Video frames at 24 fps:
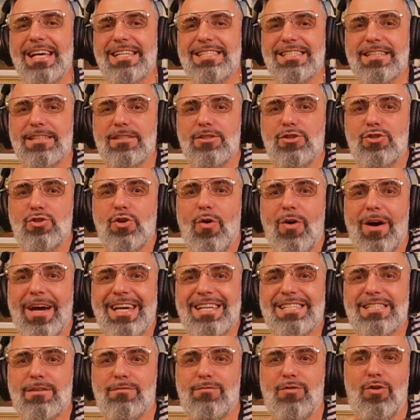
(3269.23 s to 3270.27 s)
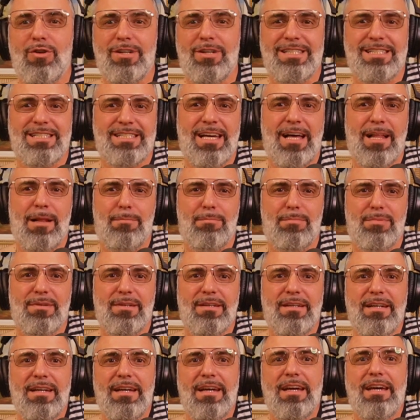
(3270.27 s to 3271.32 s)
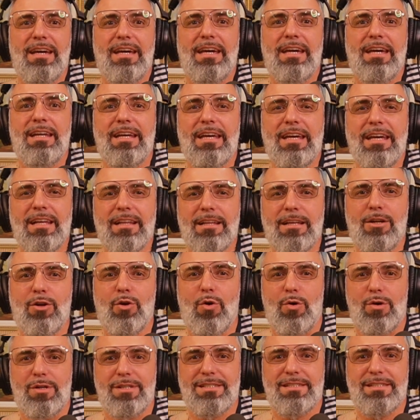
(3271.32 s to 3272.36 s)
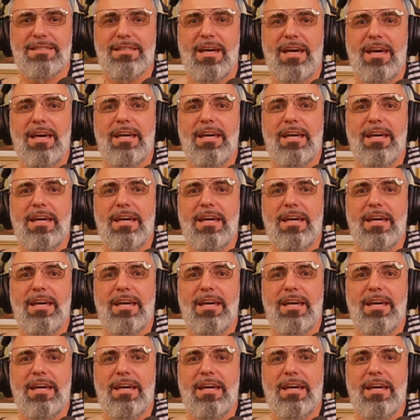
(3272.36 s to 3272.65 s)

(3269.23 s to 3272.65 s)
Joe asked for his help in Illinois.